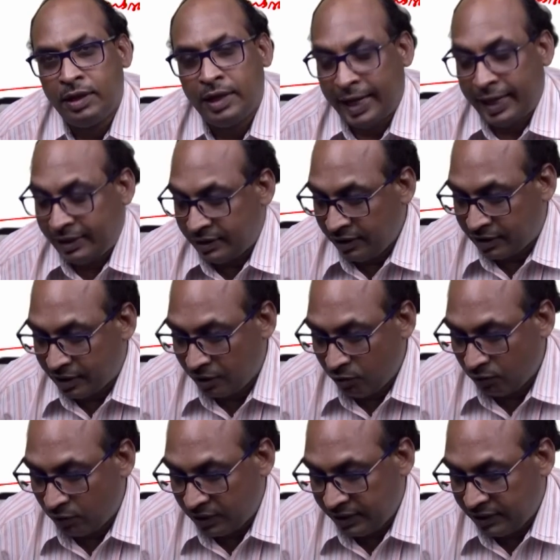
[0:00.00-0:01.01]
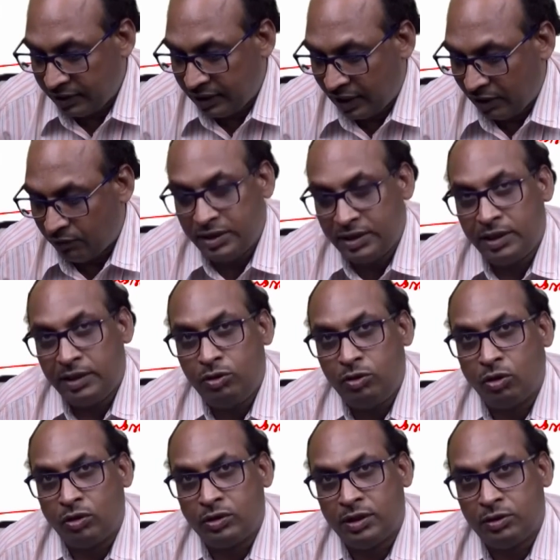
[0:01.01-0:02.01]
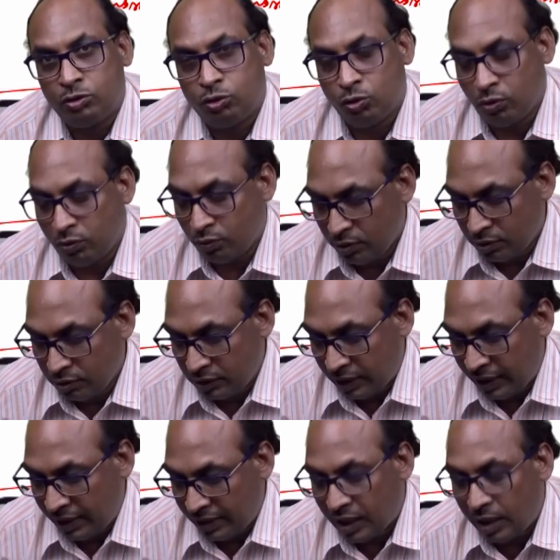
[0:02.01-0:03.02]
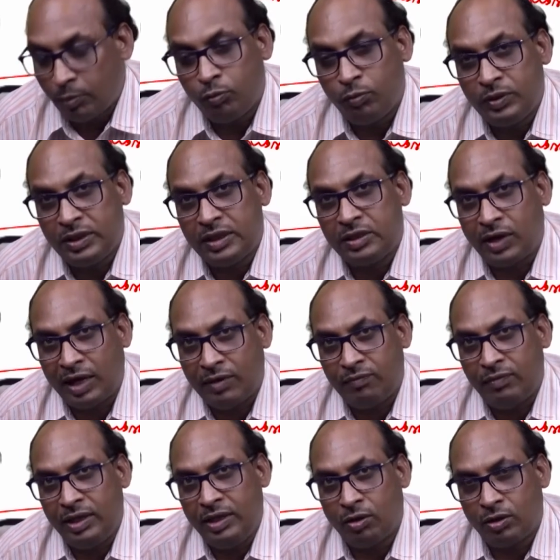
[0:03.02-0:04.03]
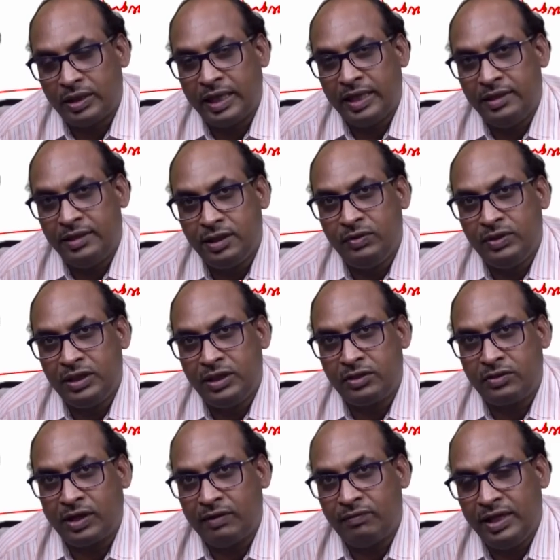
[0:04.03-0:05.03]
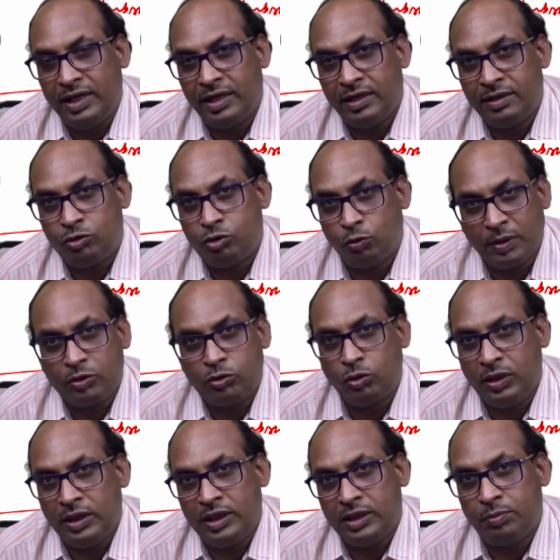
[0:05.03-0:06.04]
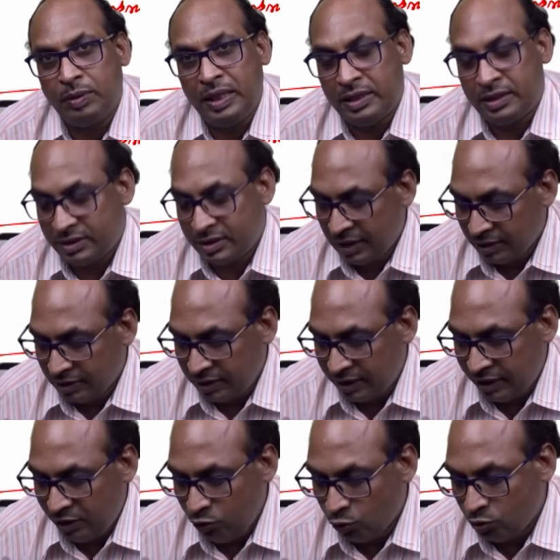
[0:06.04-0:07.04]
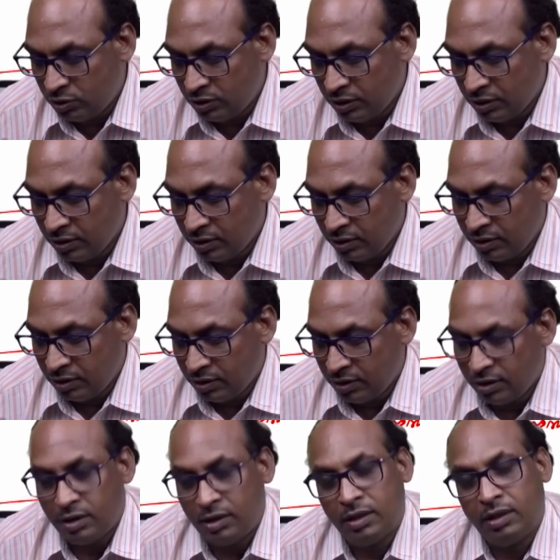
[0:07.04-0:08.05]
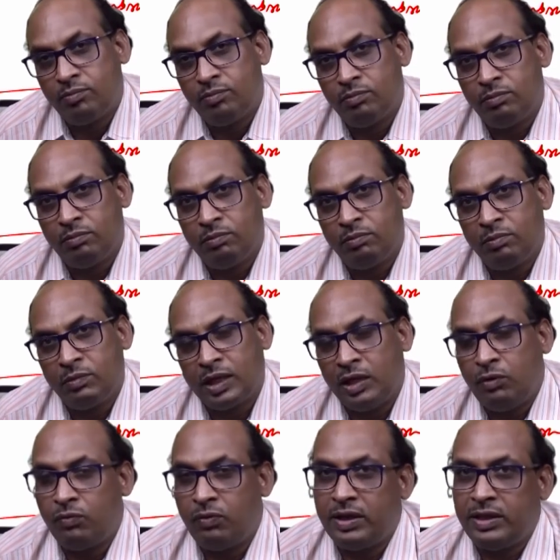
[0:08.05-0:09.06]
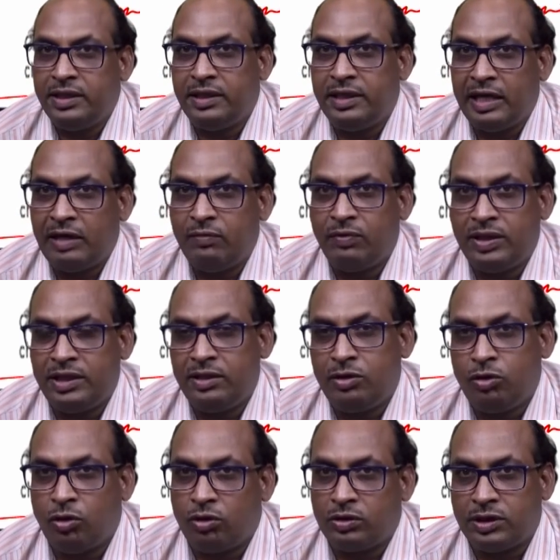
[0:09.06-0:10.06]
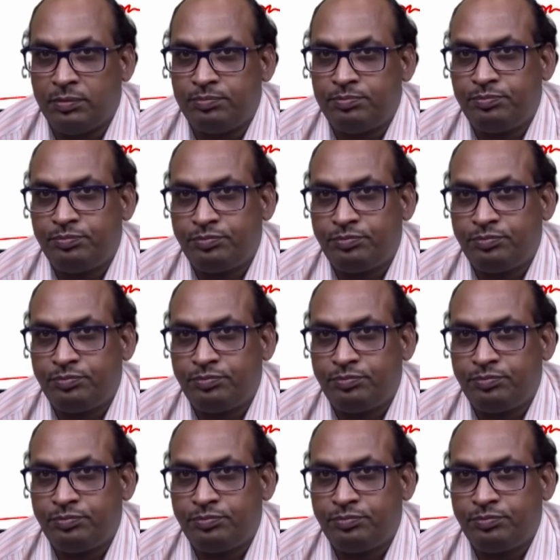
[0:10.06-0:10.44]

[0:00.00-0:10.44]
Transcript: And then convergent divergent nozzle. So the aircraft which is traveling, or the engine which is traveling at supersonic speeds, they use convergent divergent nozzle.